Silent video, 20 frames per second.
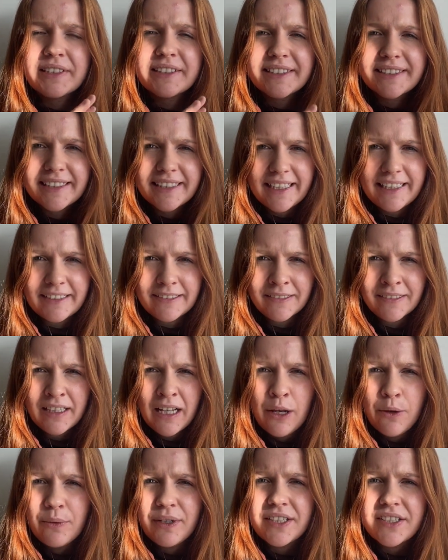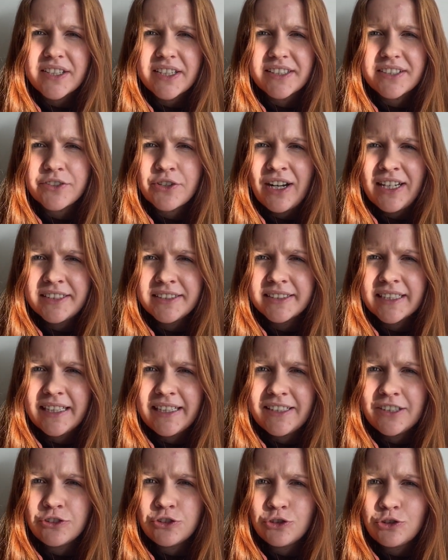zien, which is
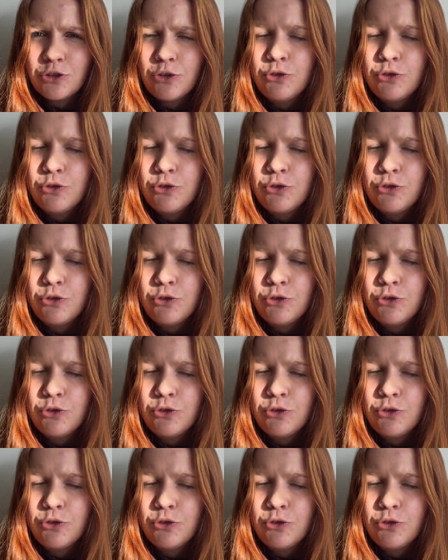translated